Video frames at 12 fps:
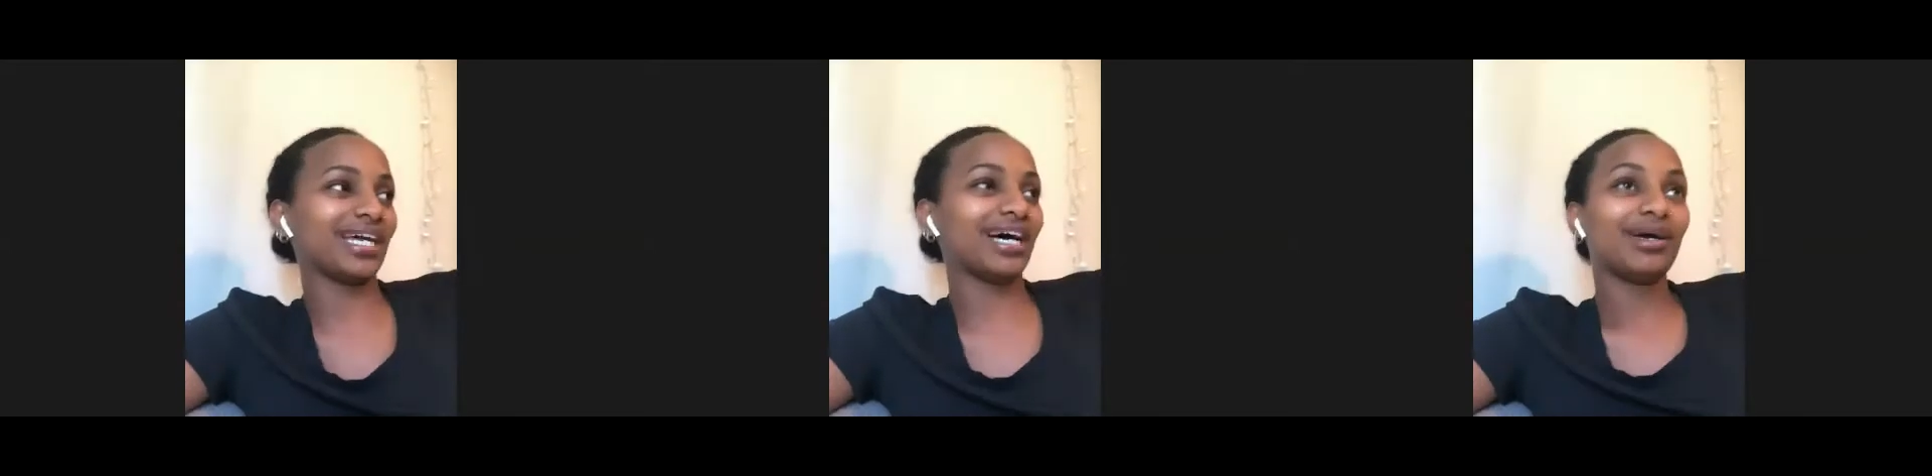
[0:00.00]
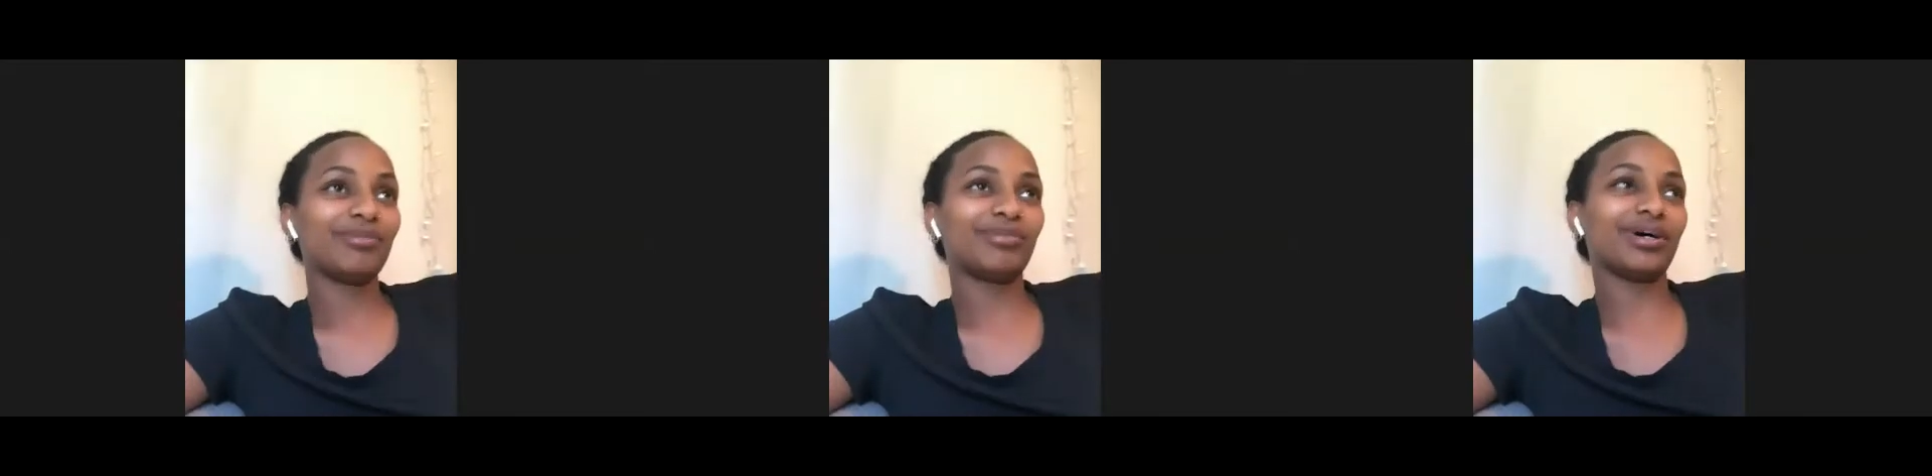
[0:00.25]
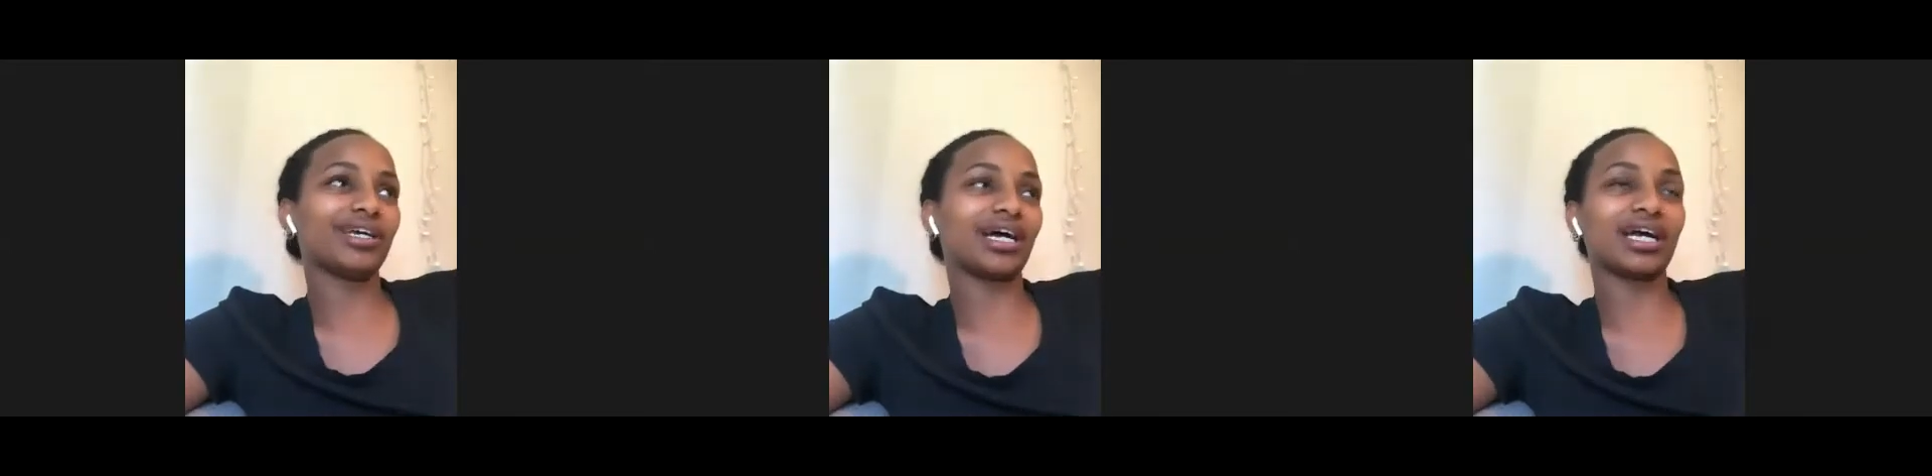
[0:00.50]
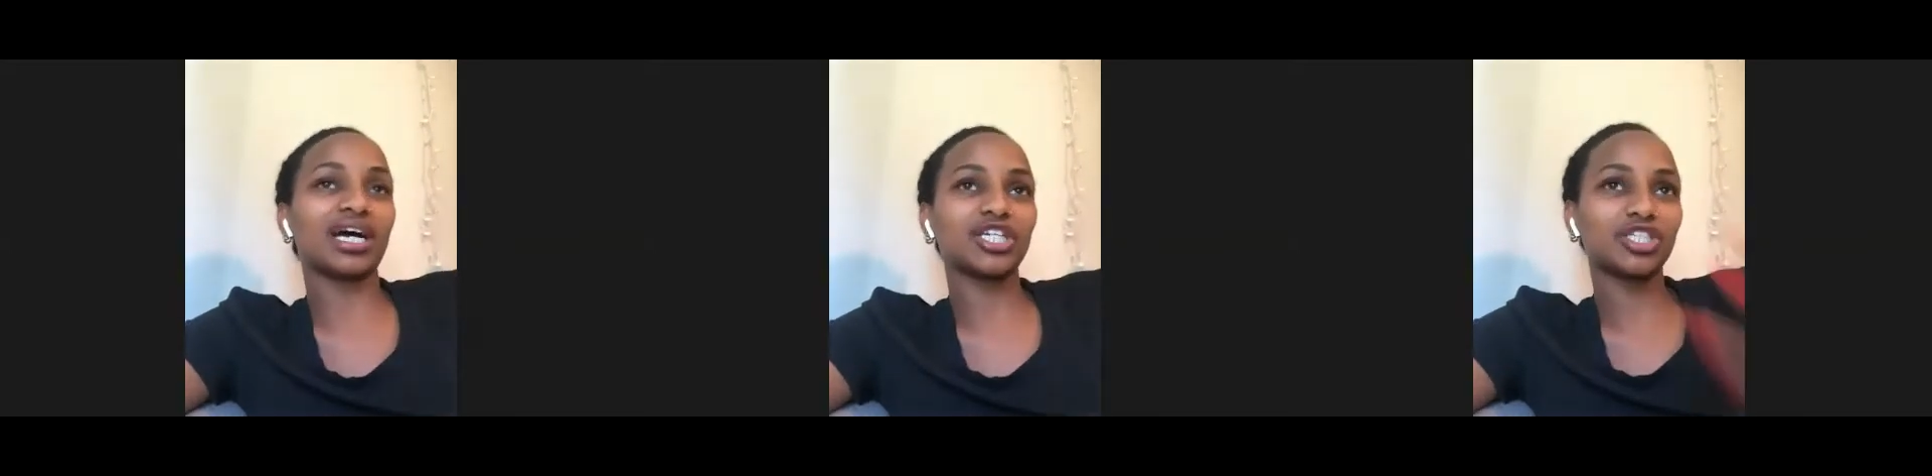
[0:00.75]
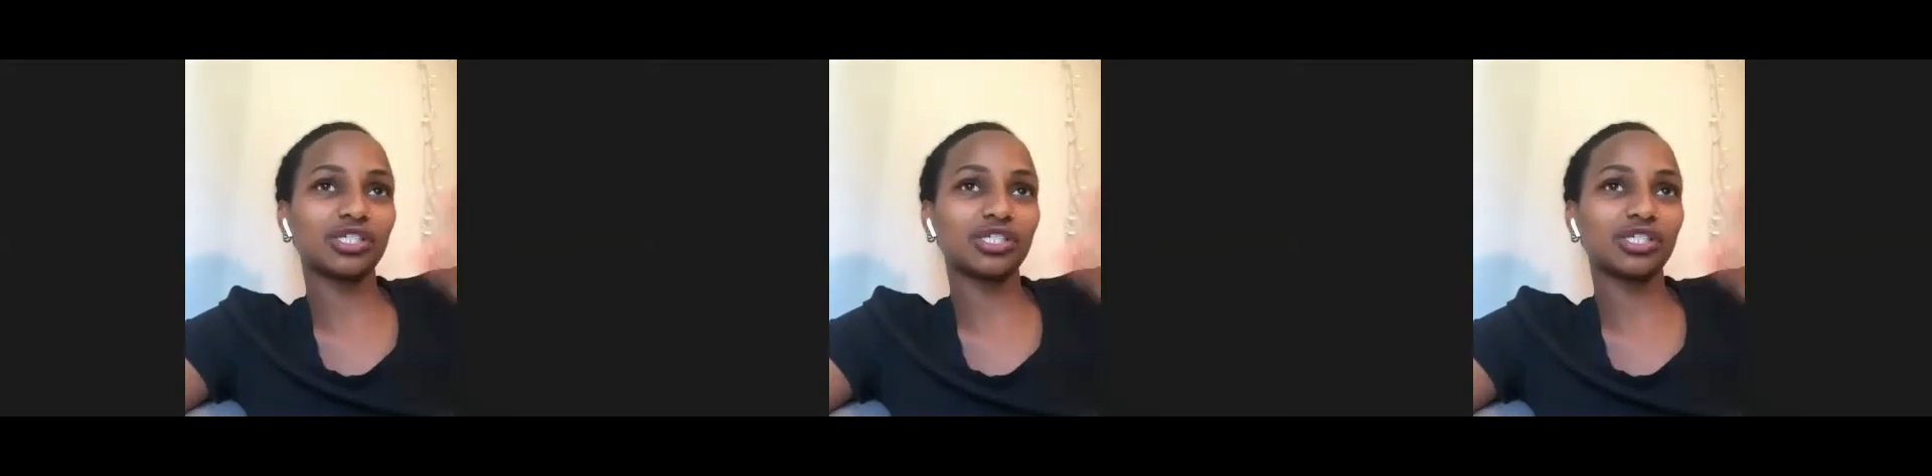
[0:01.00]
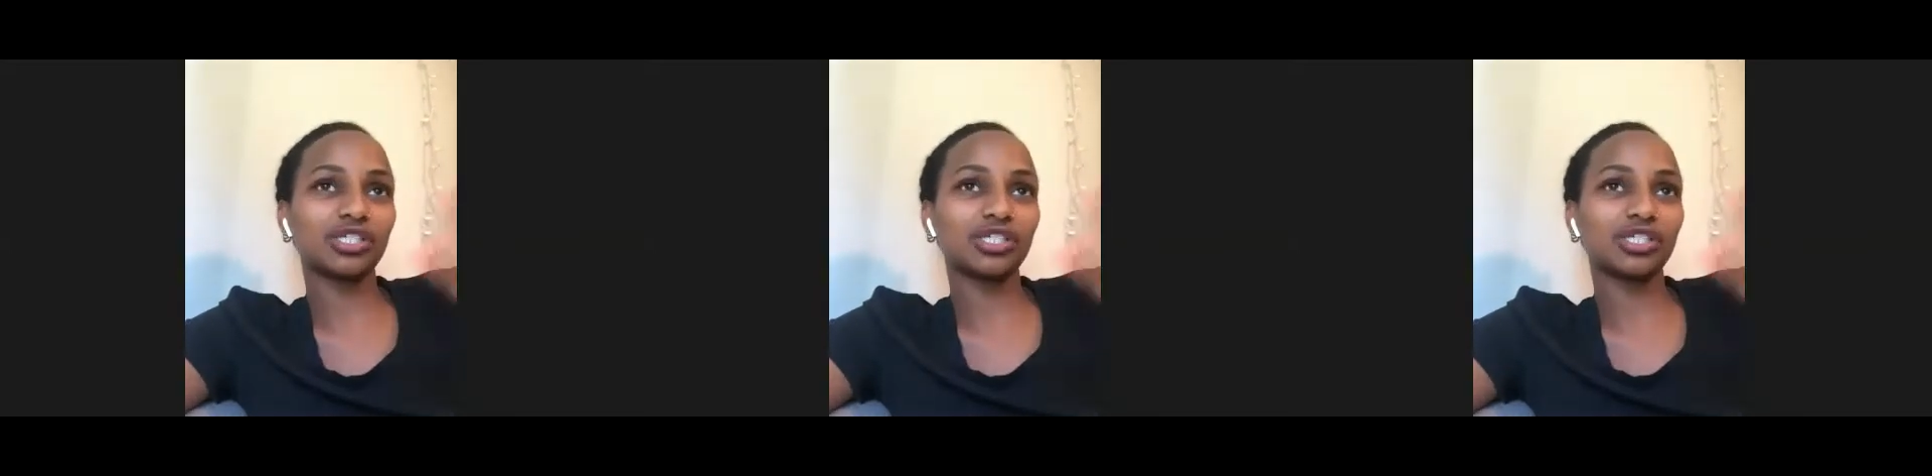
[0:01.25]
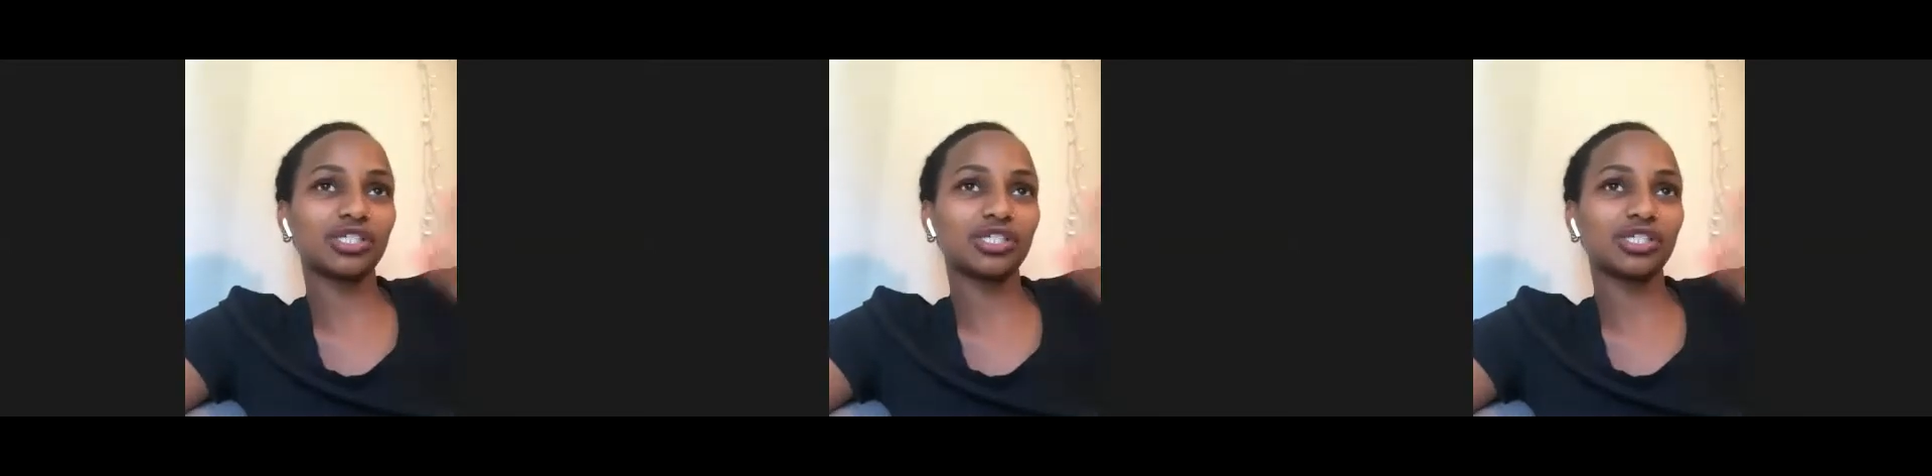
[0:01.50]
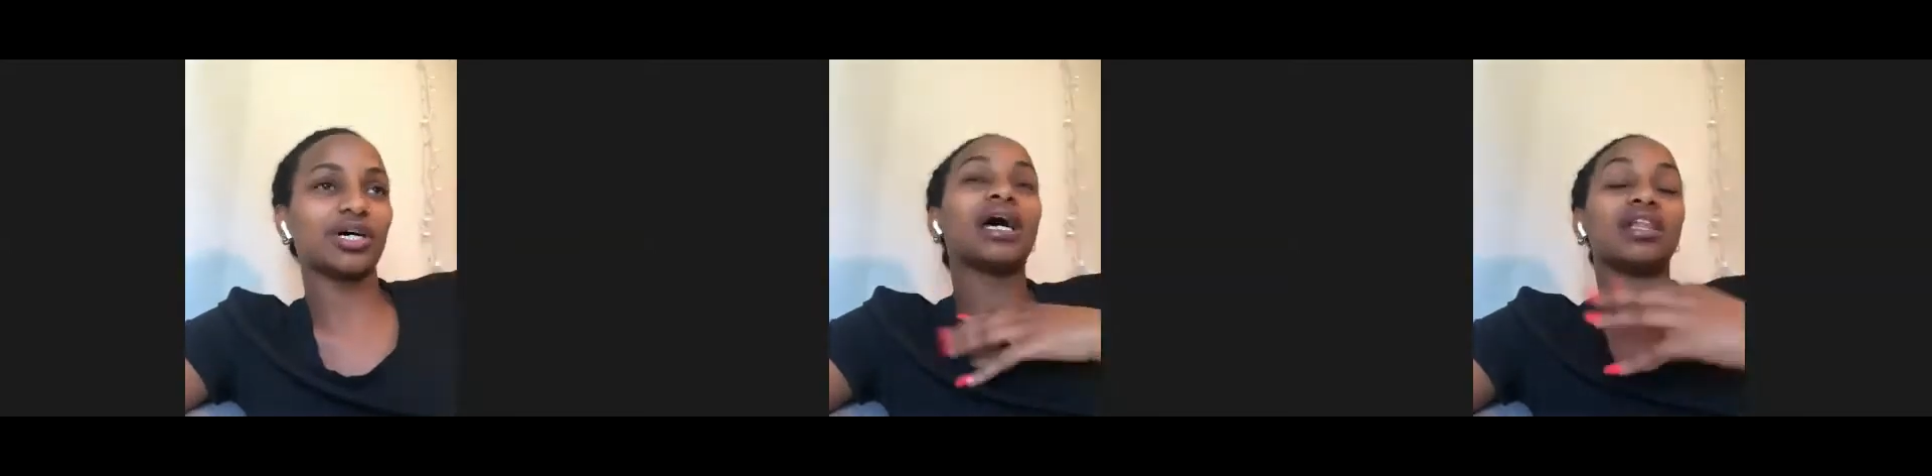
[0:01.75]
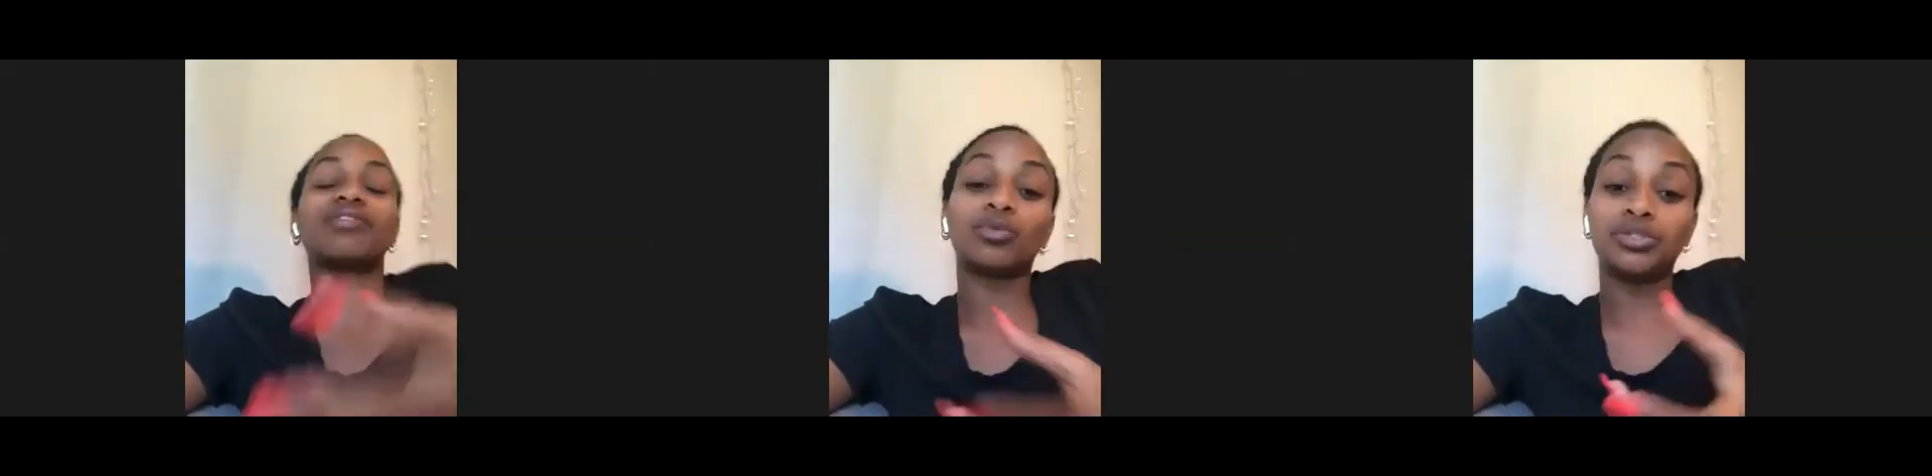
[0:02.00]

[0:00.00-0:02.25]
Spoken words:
But yeah, Gasha is too much.